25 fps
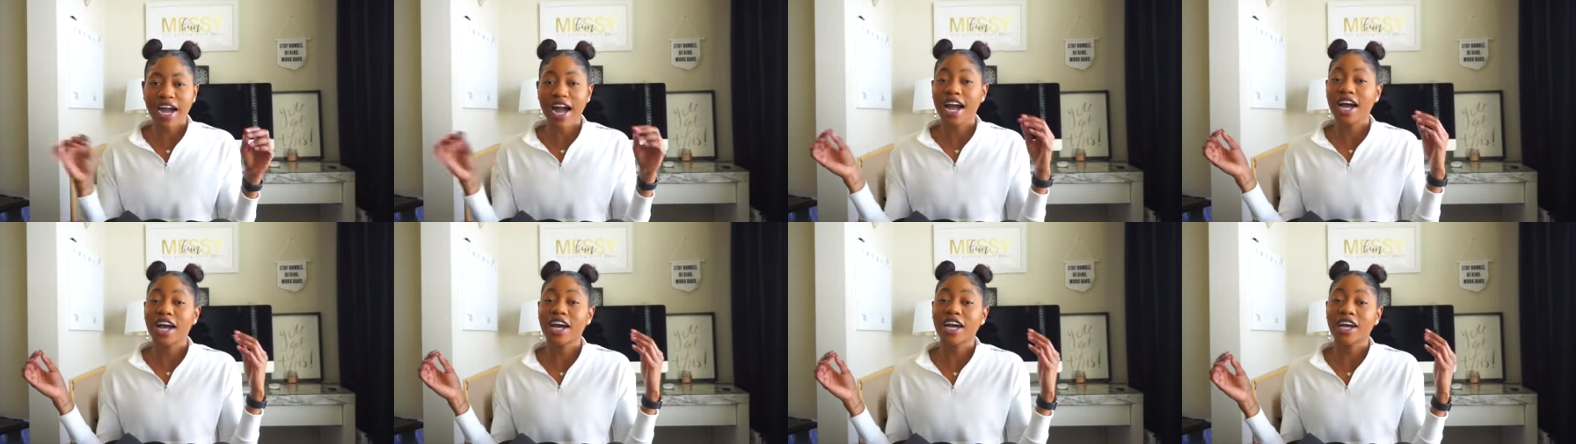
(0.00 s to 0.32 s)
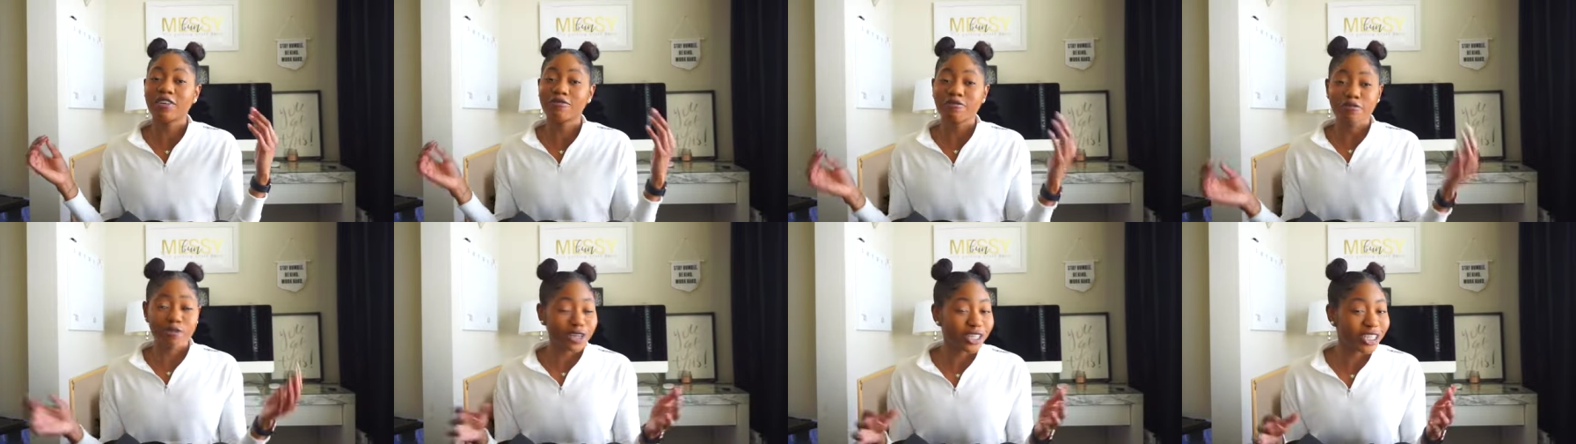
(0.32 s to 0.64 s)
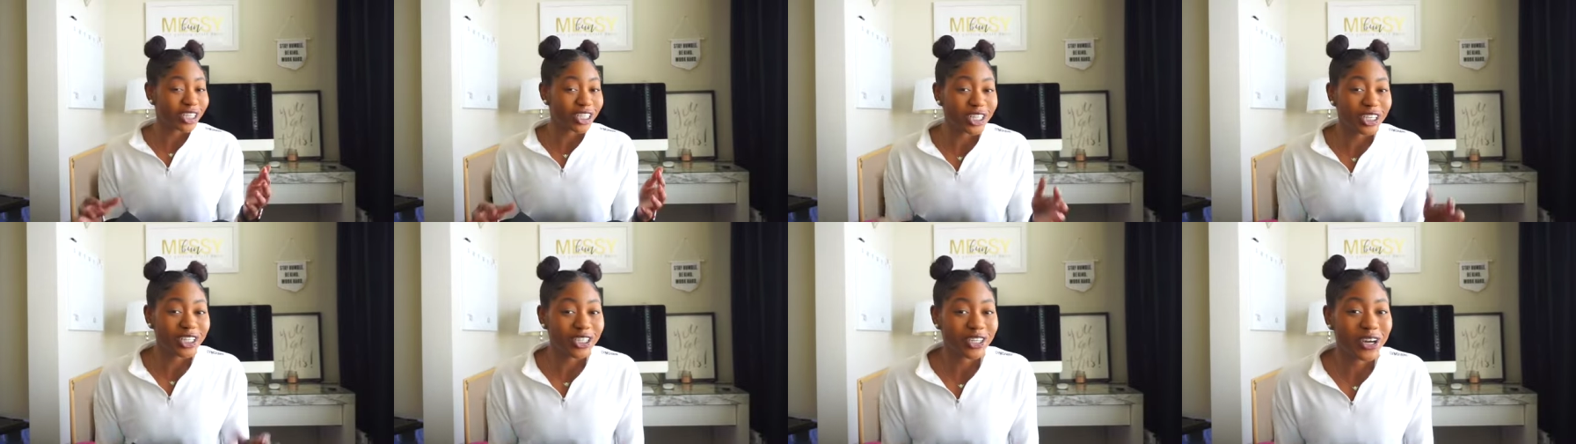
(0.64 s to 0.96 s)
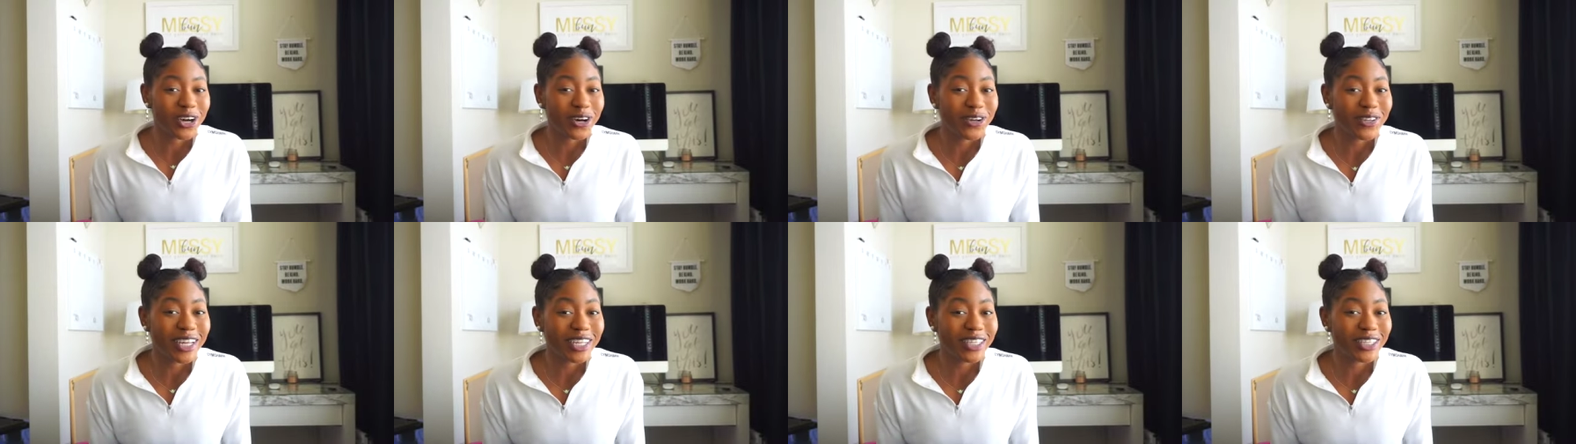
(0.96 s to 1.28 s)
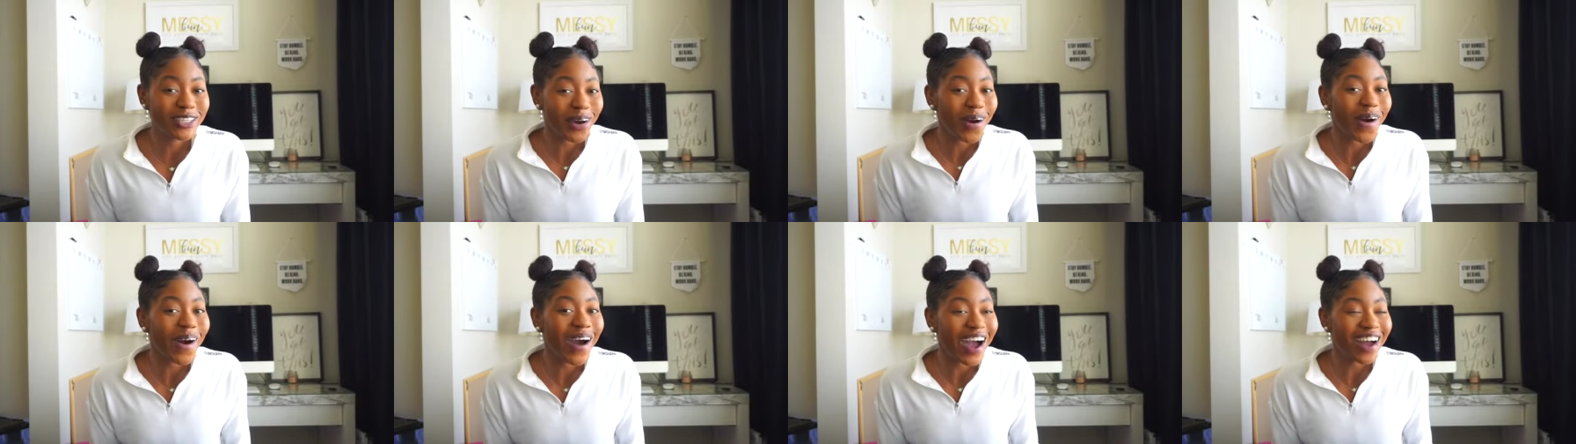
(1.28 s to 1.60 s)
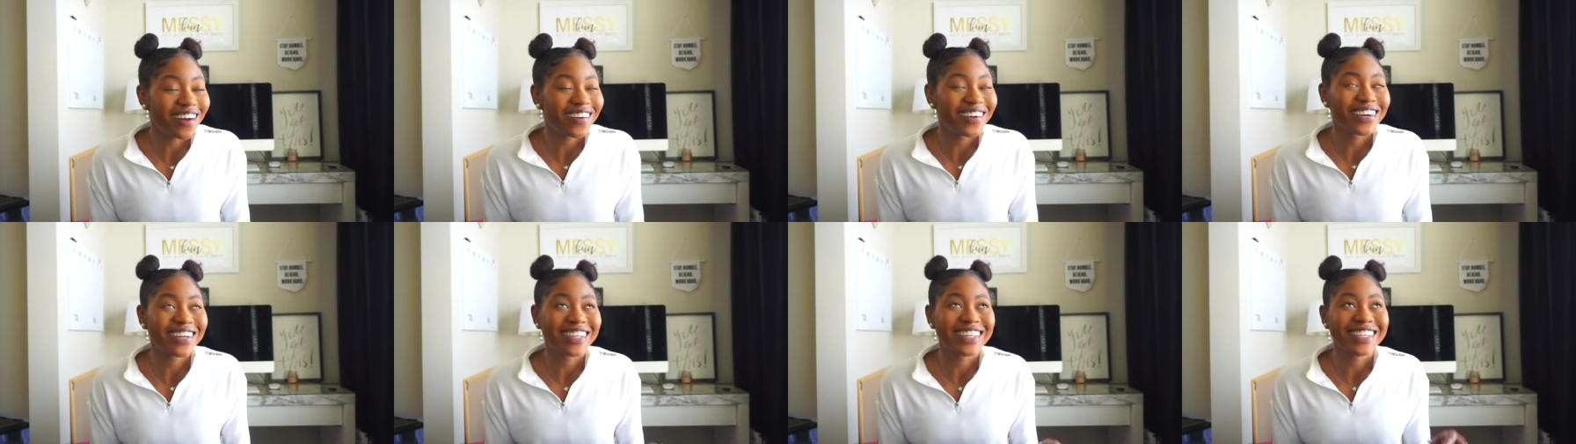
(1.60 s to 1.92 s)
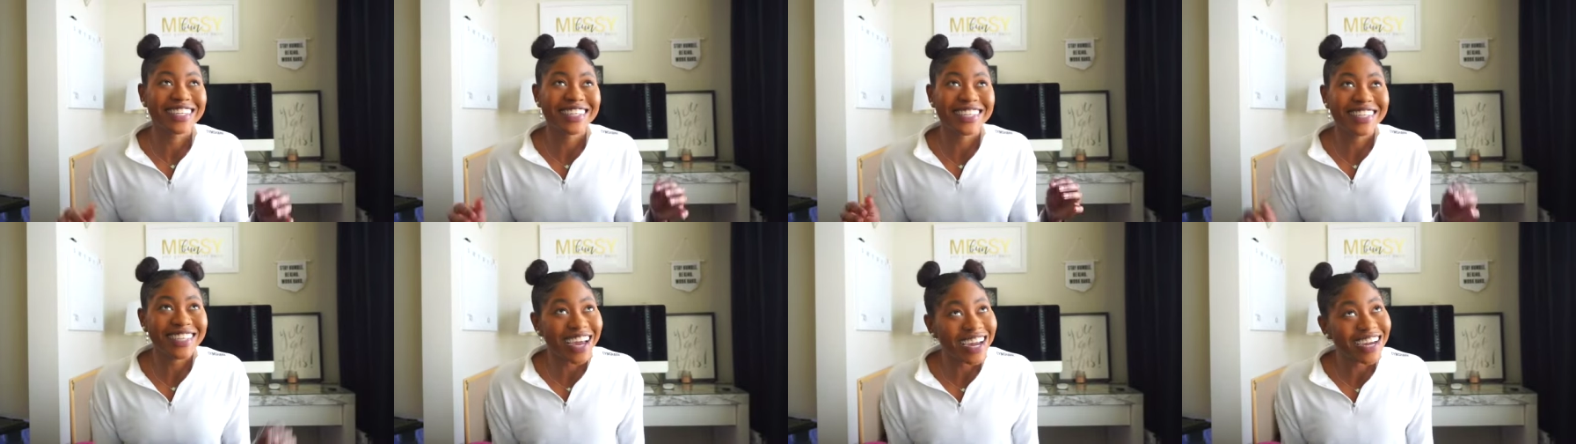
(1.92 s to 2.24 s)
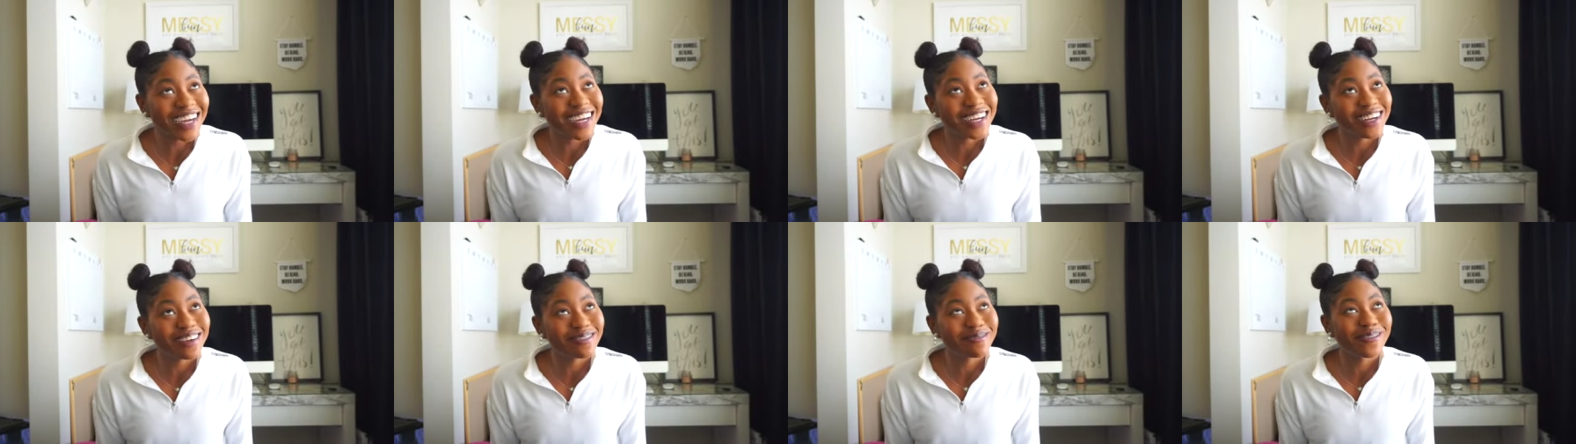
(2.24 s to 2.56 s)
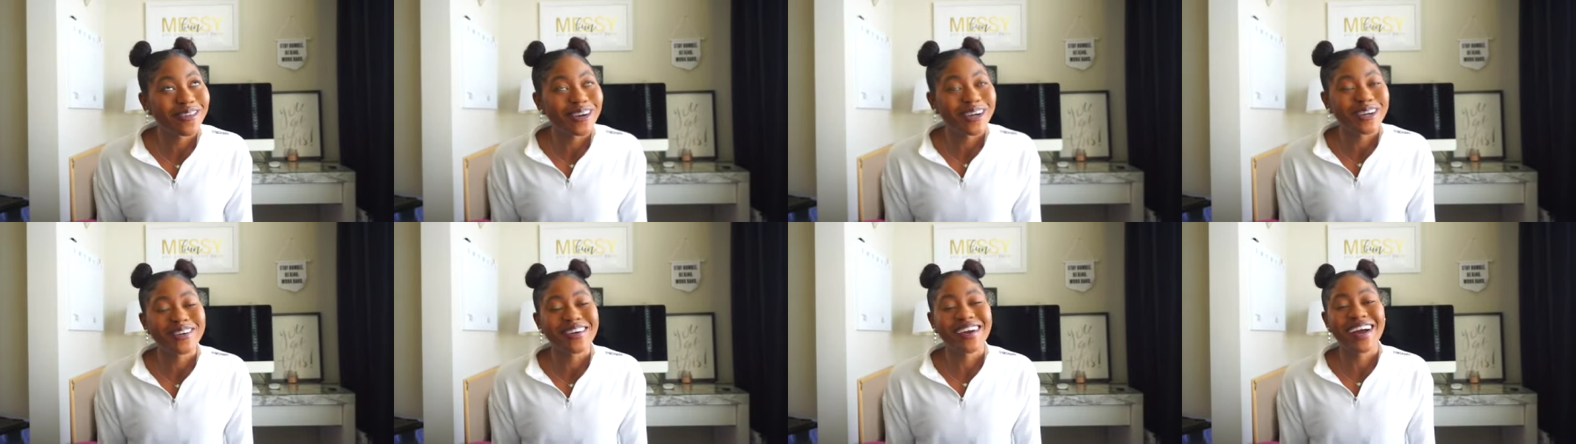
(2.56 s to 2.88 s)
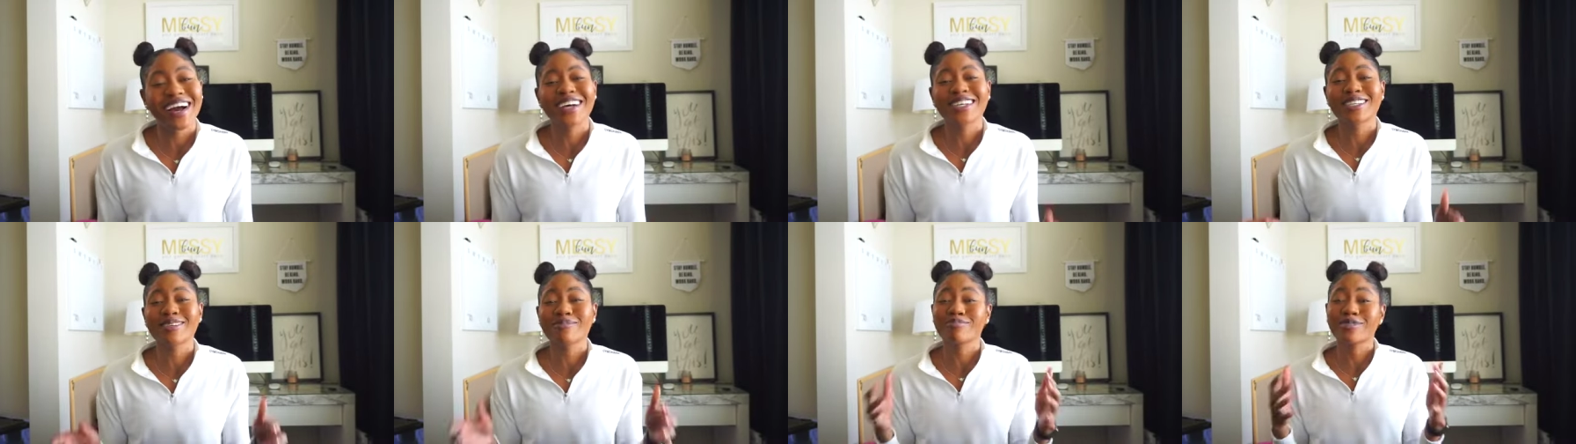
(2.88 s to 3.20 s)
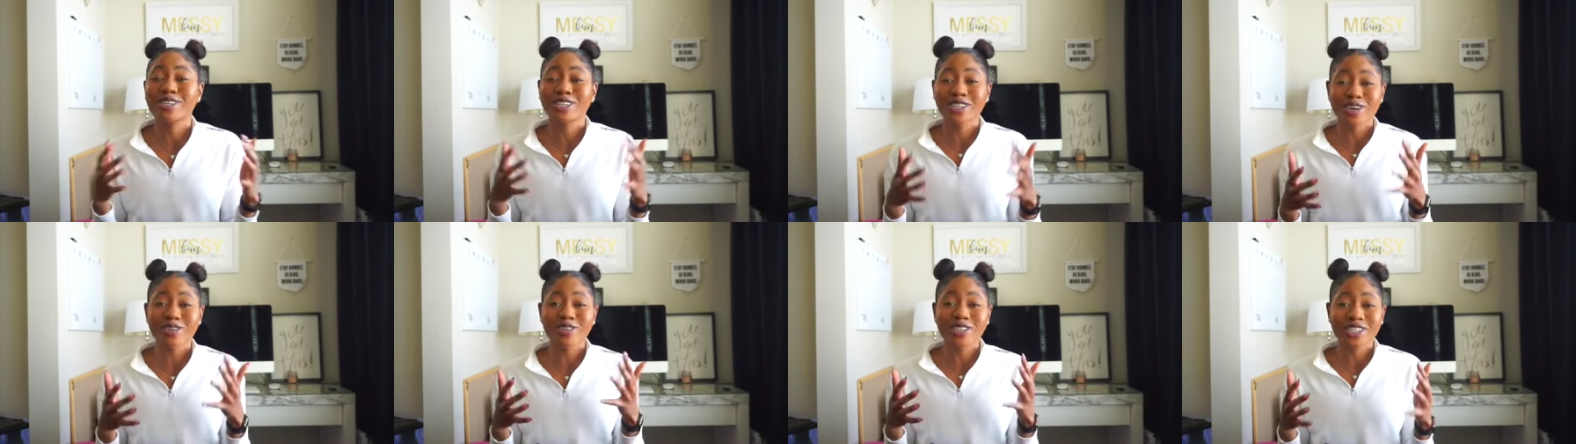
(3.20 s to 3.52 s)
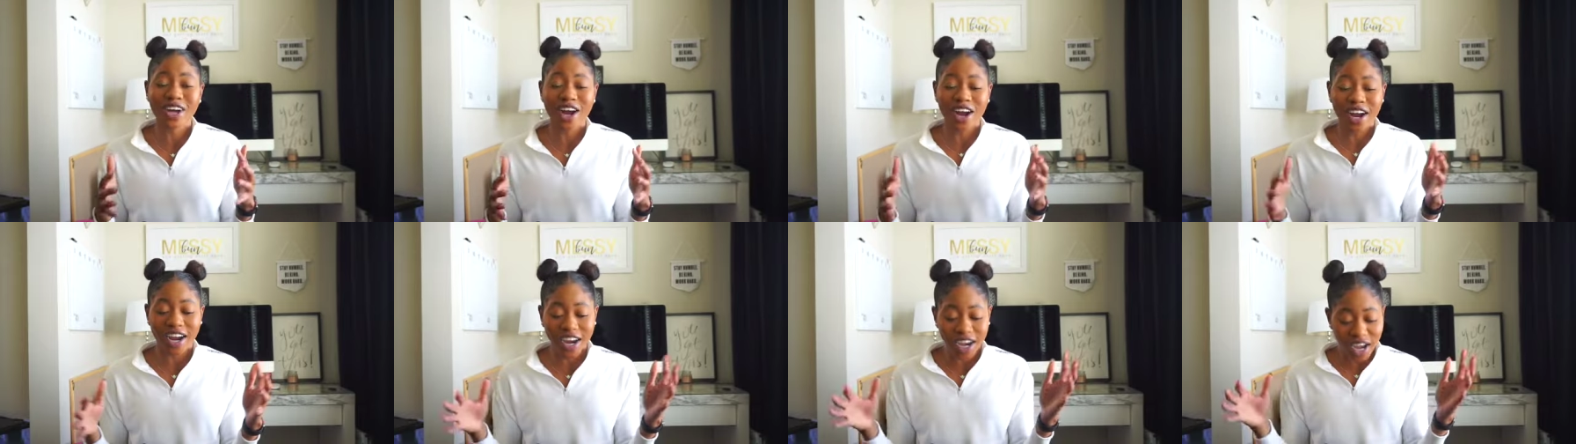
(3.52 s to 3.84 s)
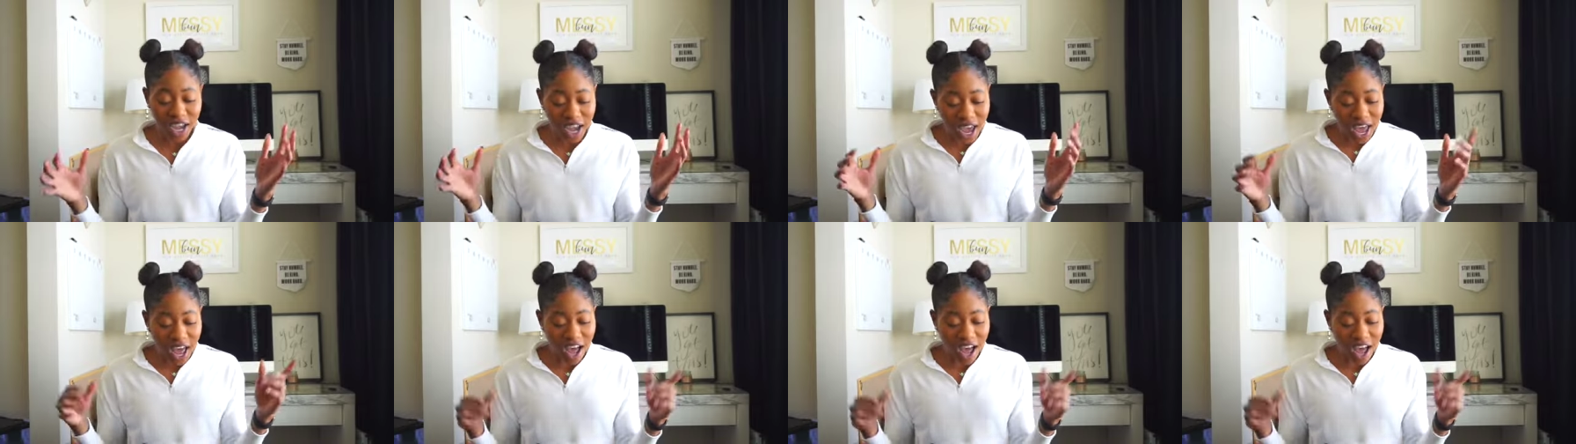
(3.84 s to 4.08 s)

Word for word: I unfortunately know they don't have it on the site anymore, you guys. I'm so sorry.